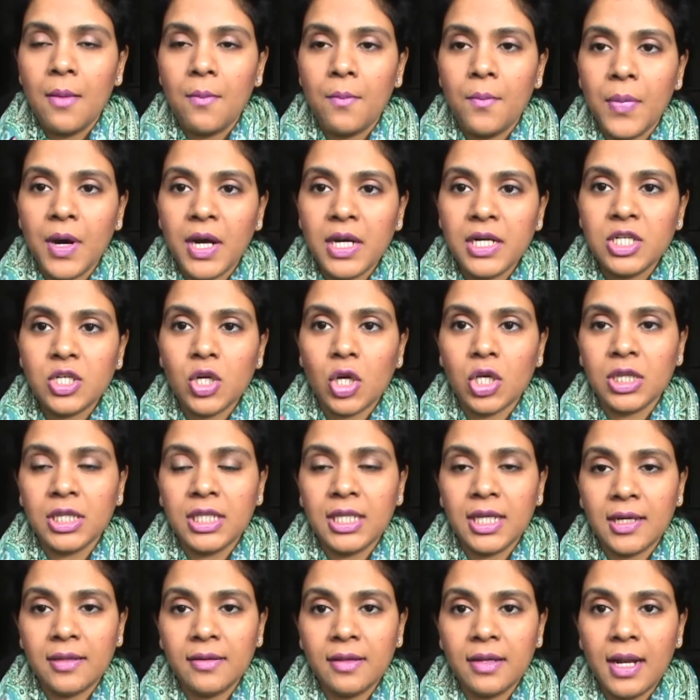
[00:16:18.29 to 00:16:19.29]
But on
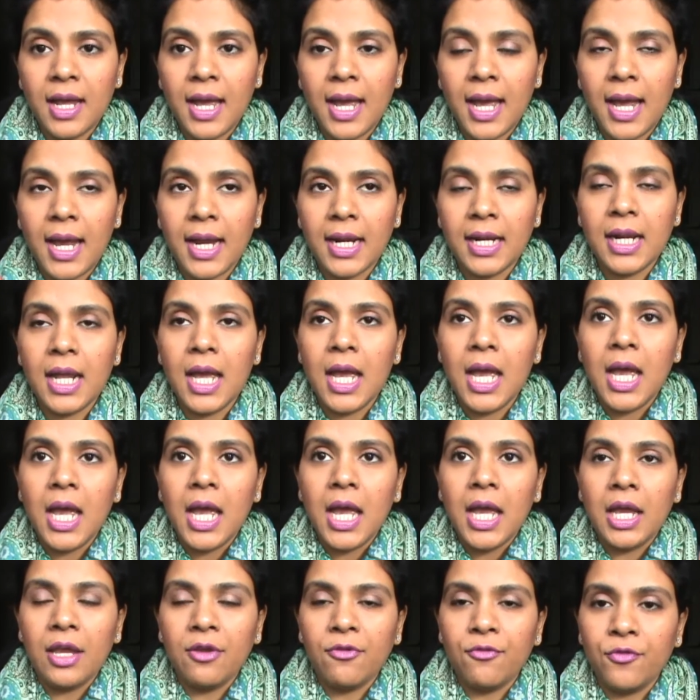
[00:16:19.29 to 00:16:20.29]
the other hand,
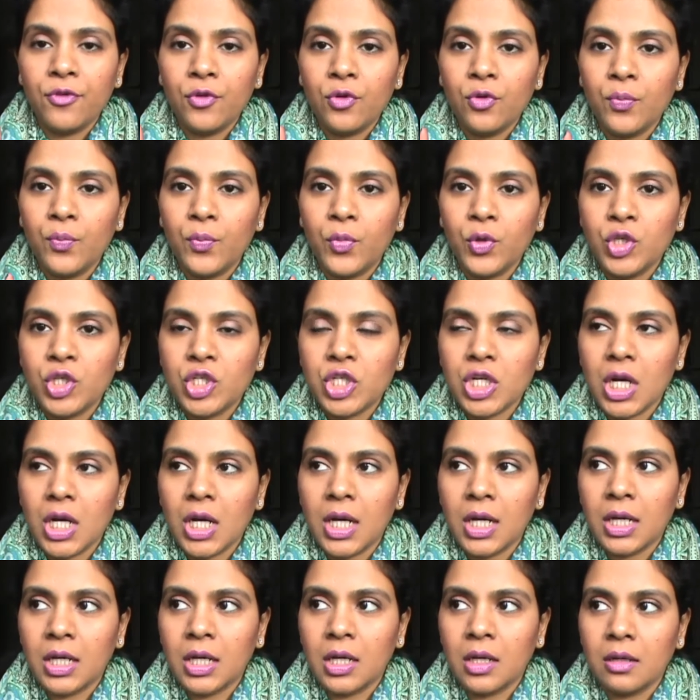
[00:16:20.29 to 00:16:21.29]
if you put
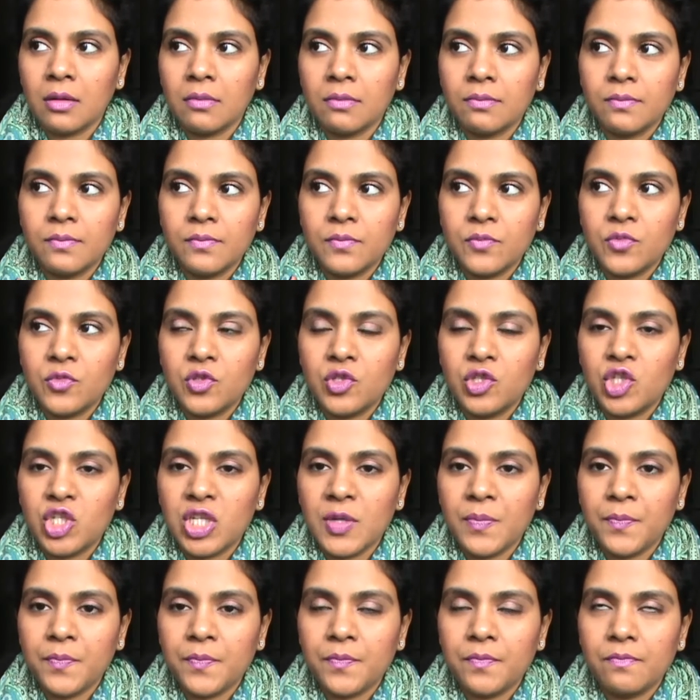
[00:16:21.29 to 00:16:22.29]
a
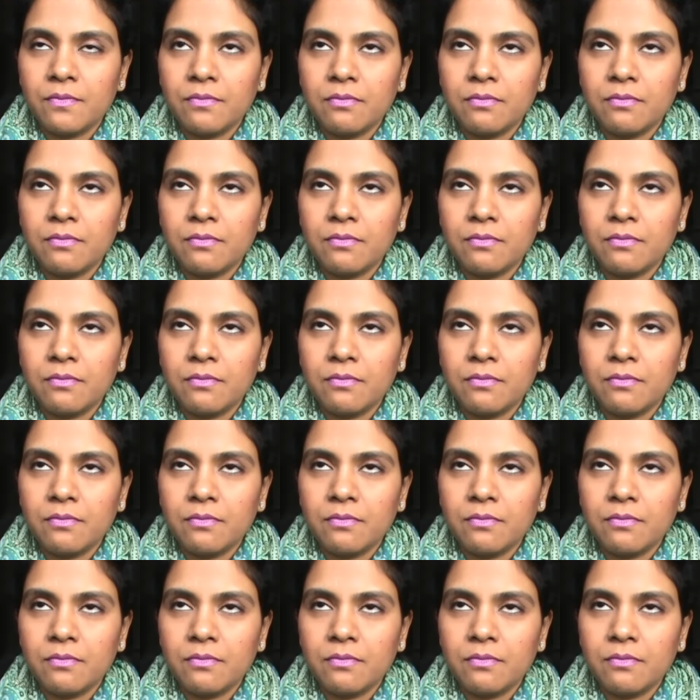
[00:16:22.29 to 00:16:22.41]
chip,